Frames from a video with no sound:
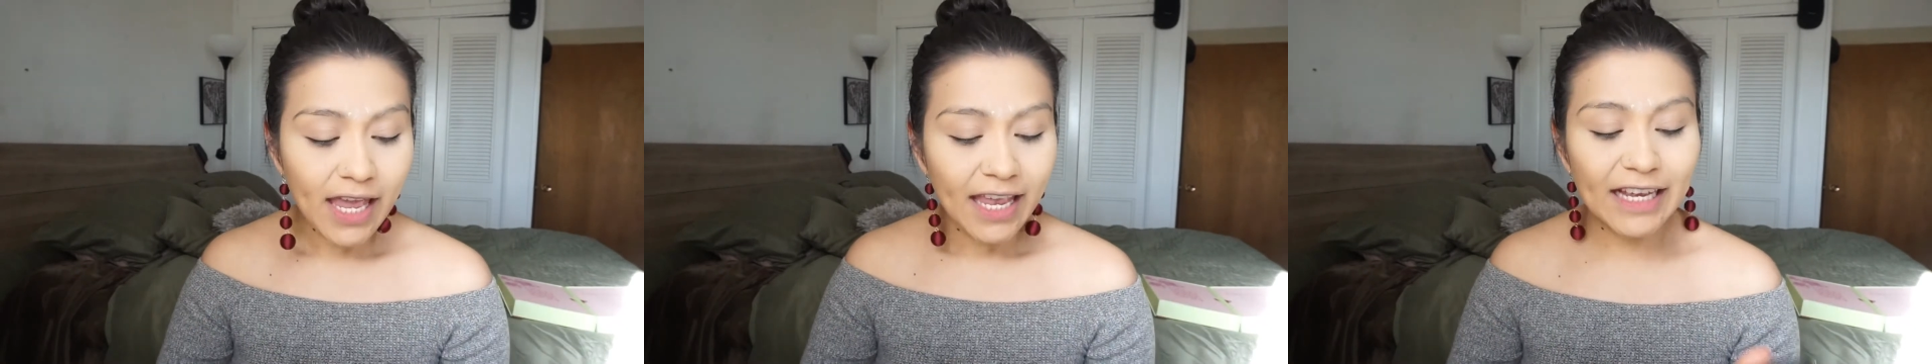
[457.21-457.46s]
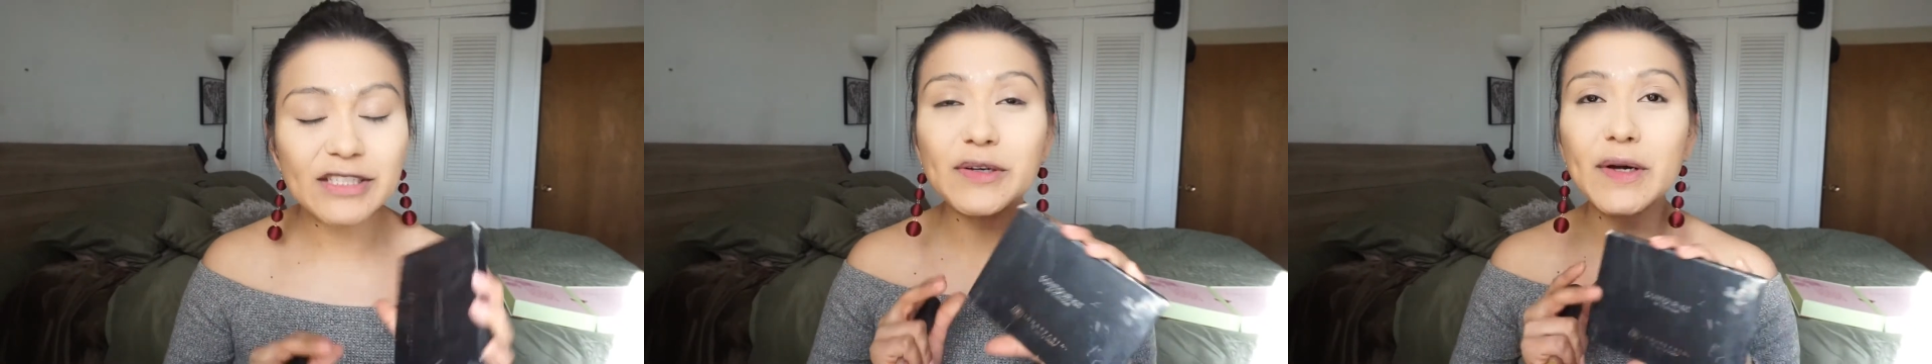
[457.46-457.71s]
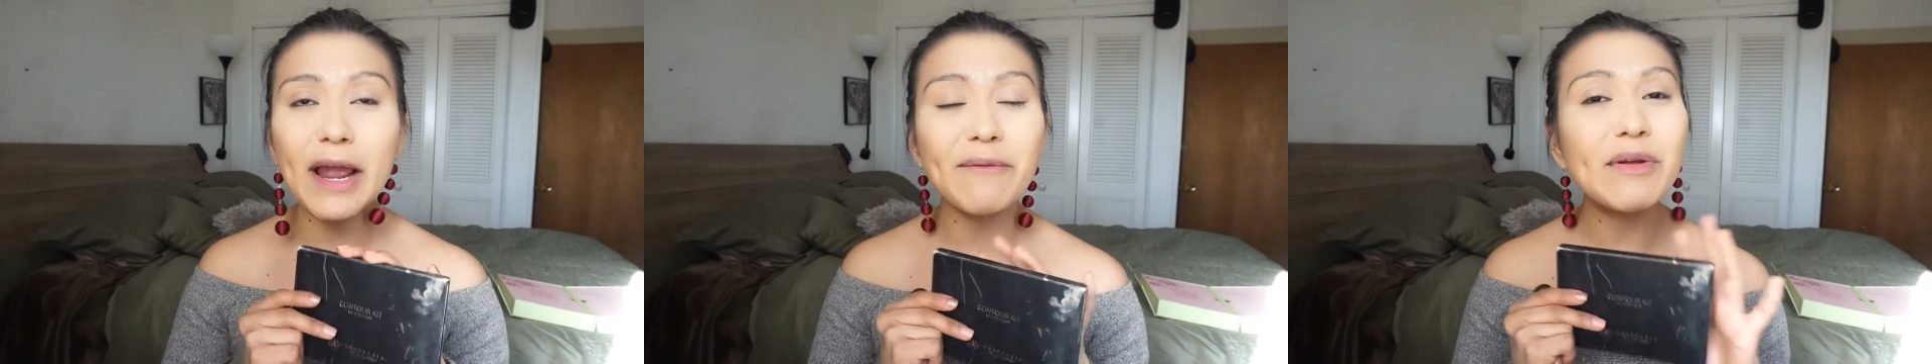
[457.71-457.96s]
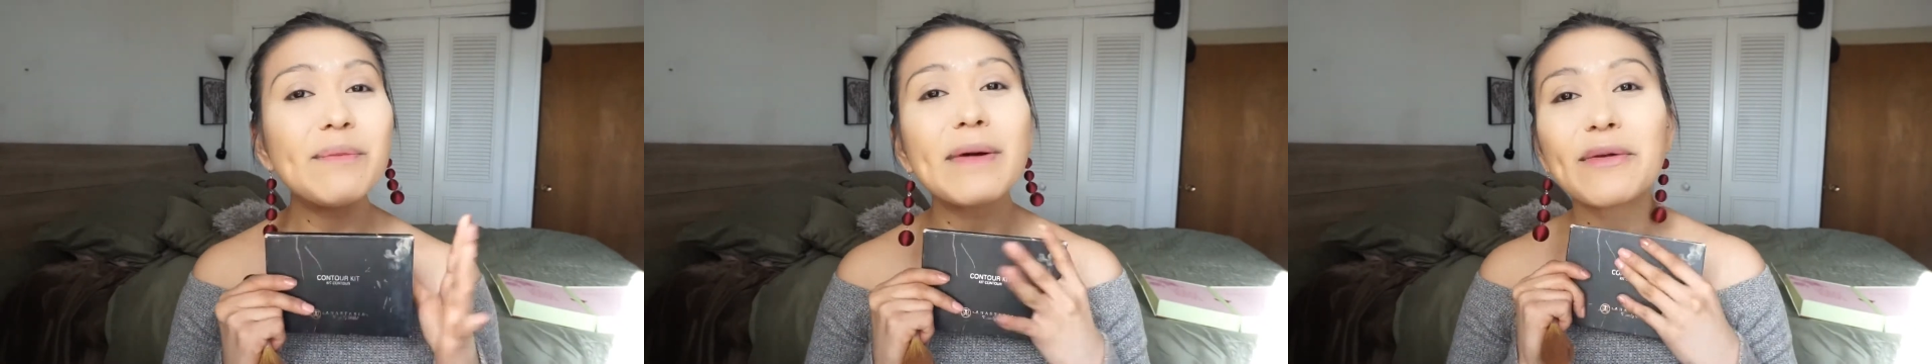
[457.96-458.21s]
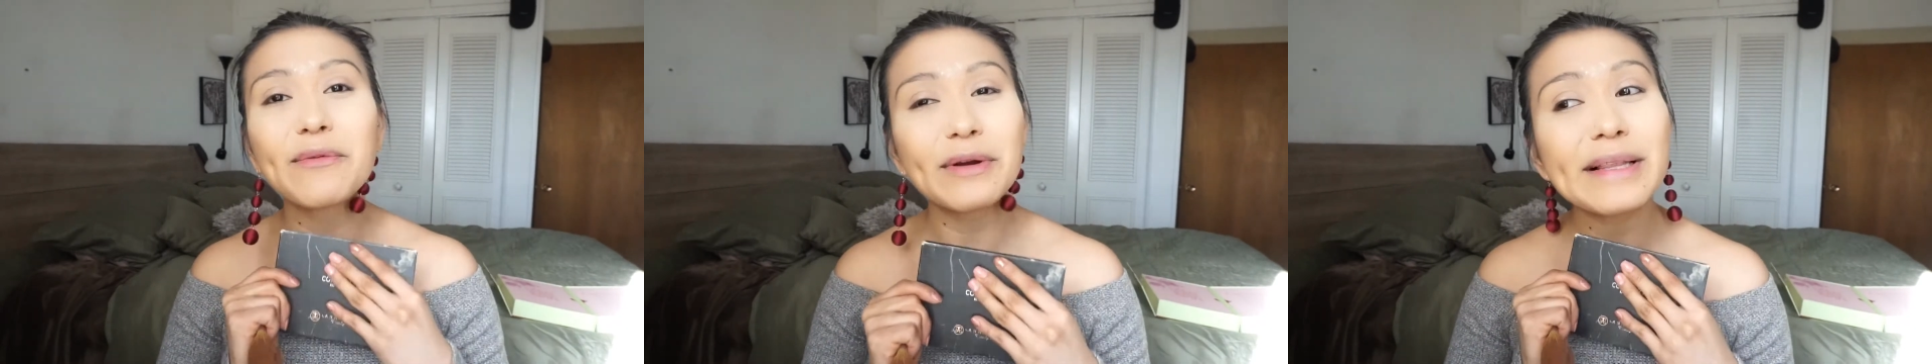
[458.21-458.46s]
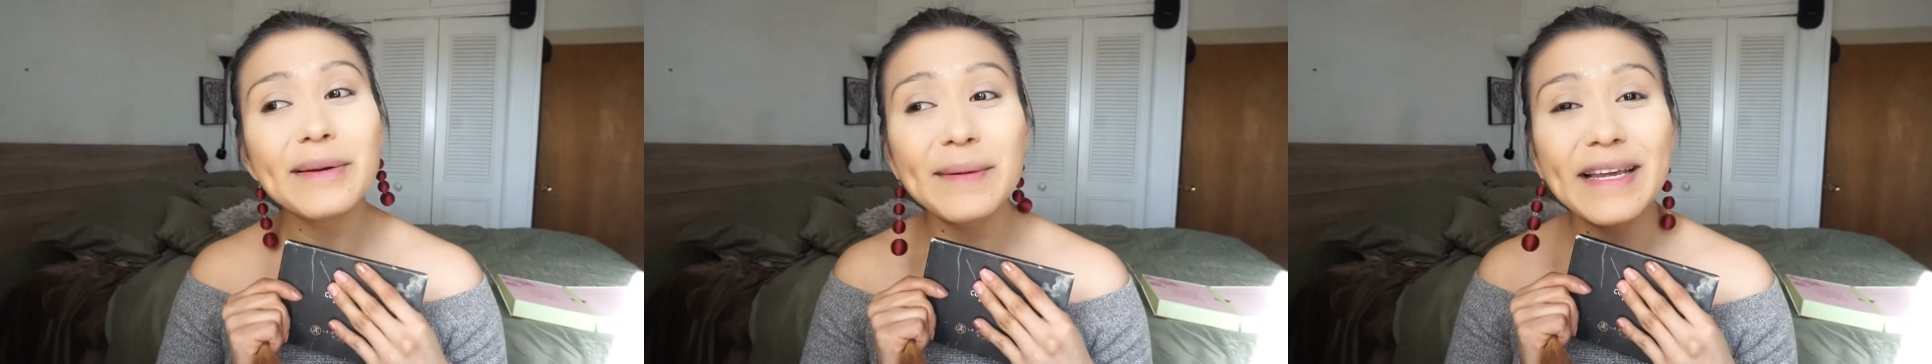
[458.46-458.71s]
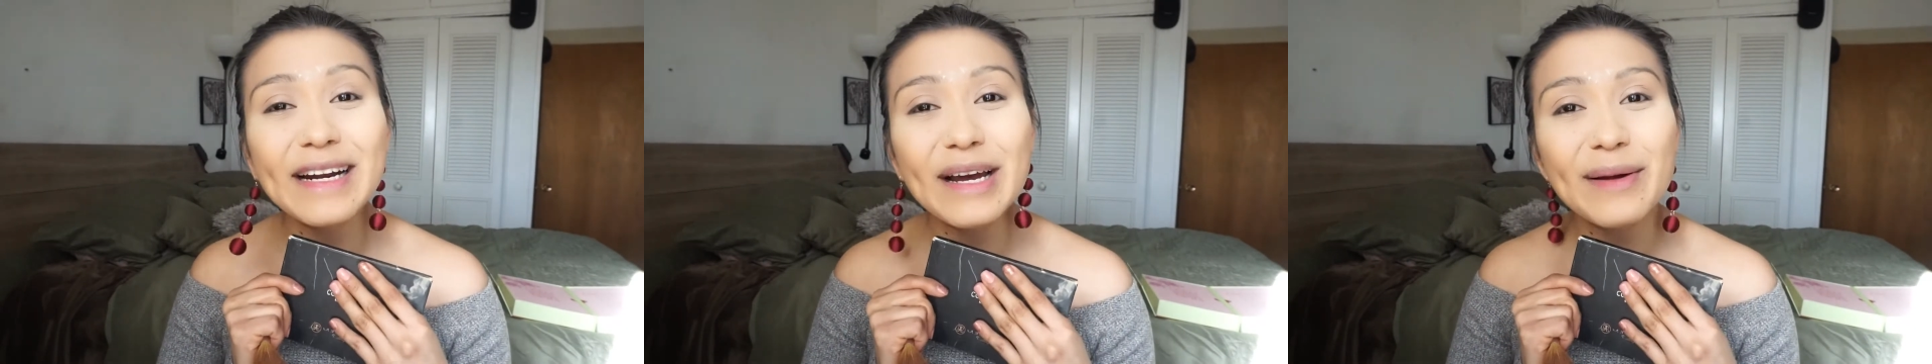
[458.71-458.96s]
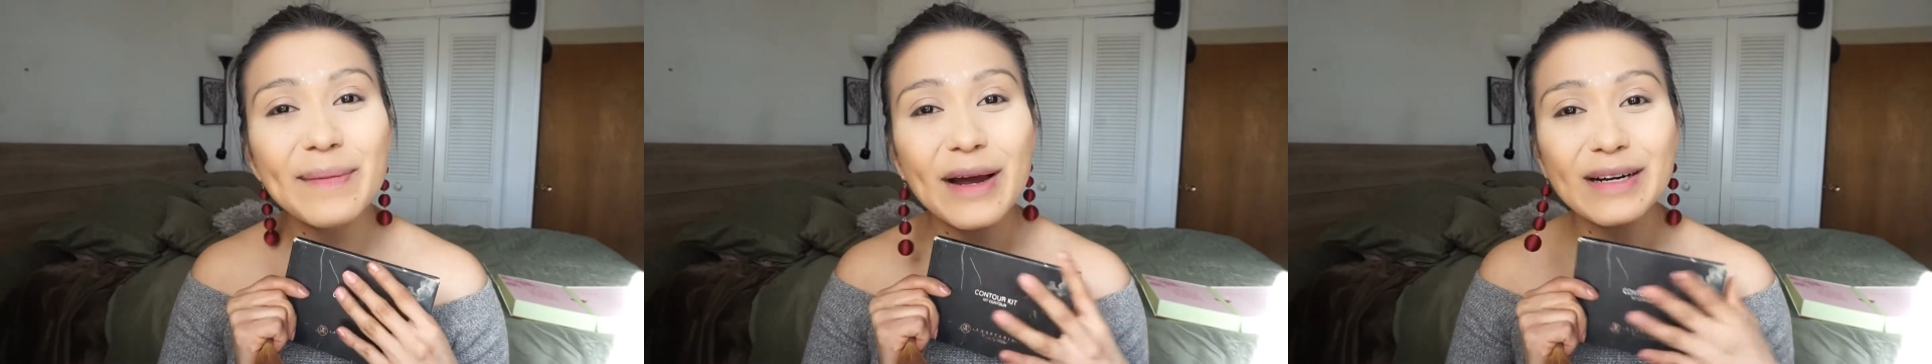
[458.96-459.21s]
is grabbing my really beat
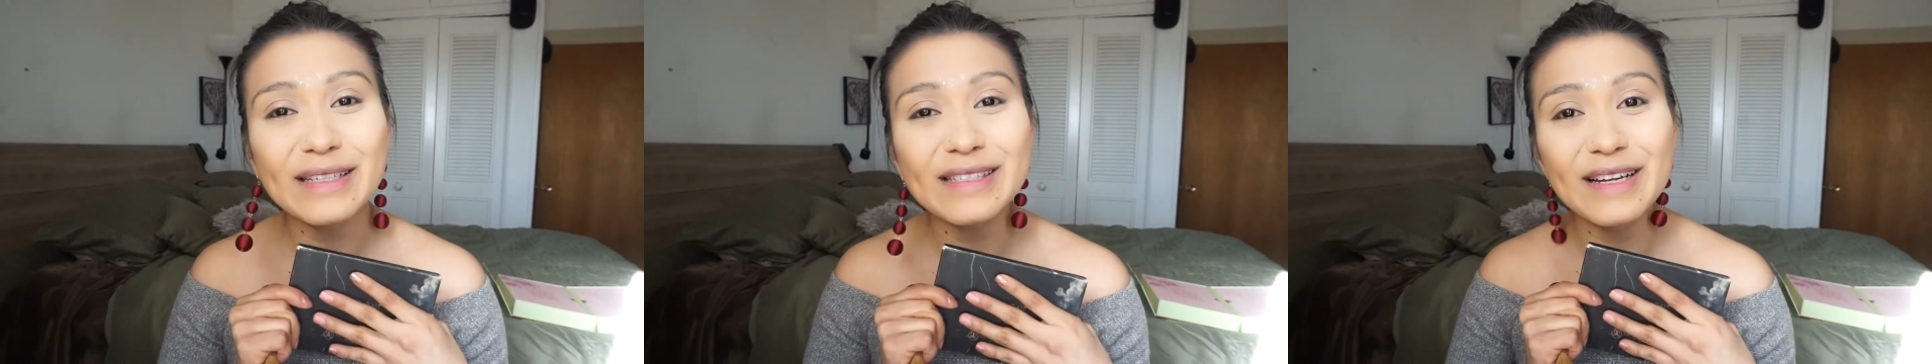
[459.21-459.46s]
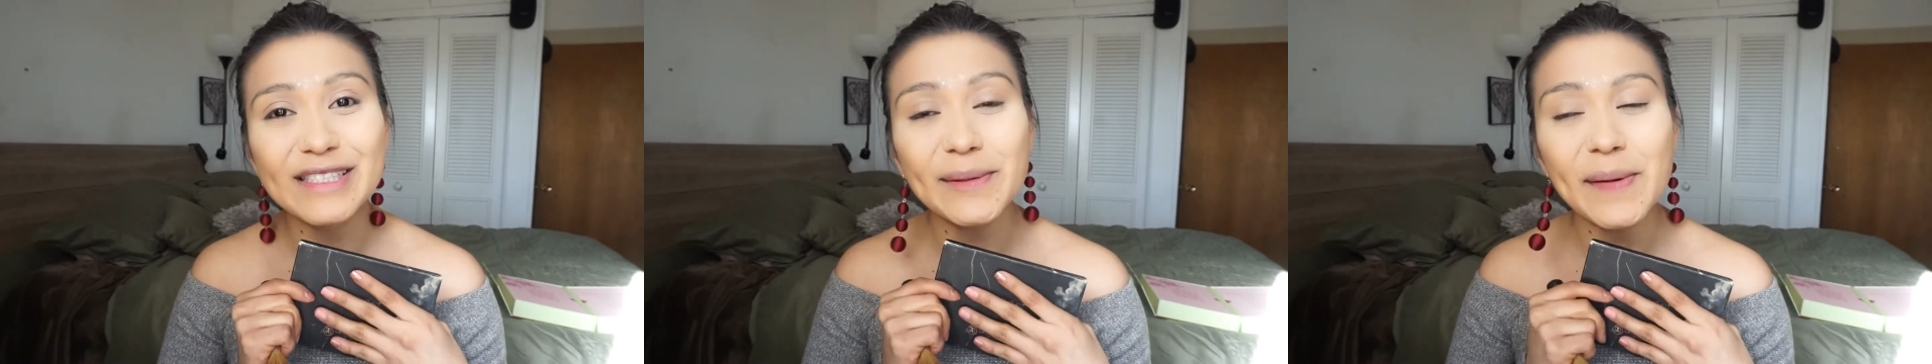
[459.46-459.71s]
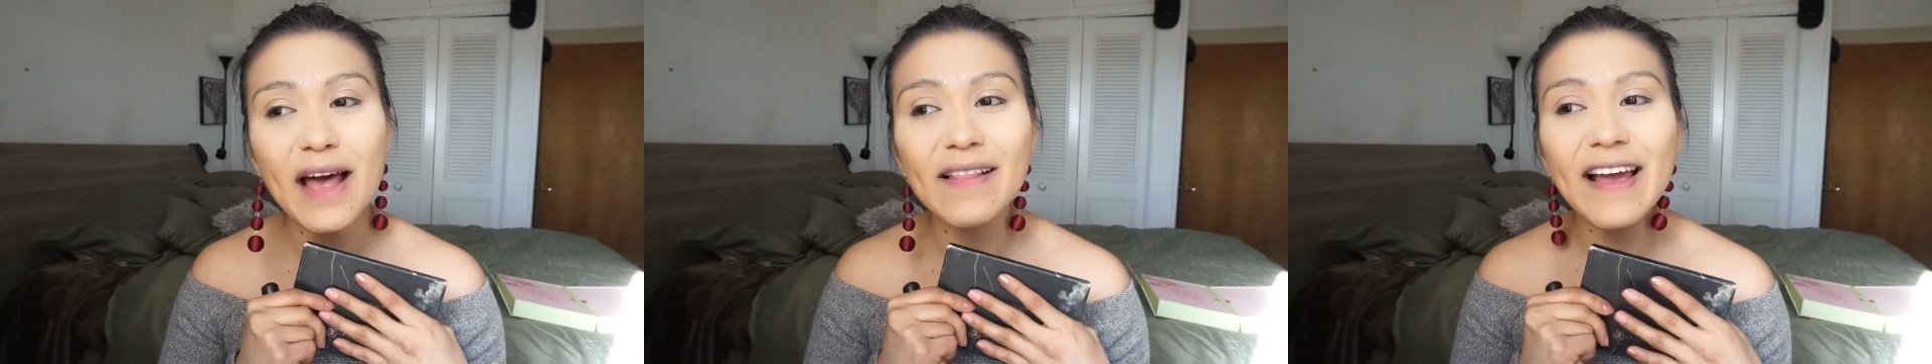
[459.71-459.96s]
up Anastasia palette.